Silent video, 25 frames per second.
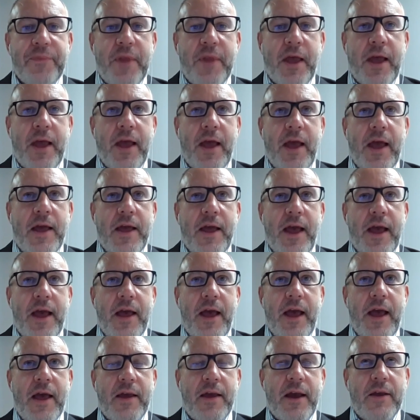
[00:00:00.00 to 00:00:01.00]

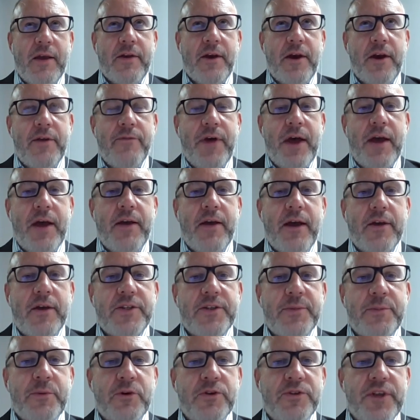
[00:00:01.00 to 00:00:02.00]
a kind of I
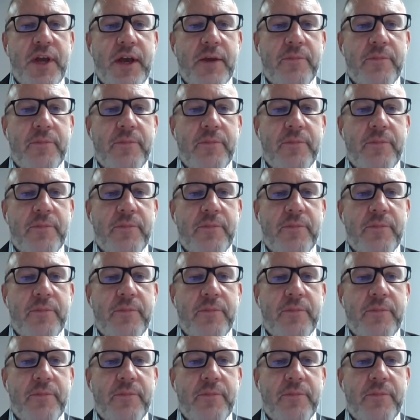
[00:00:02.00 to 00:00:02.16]
suppose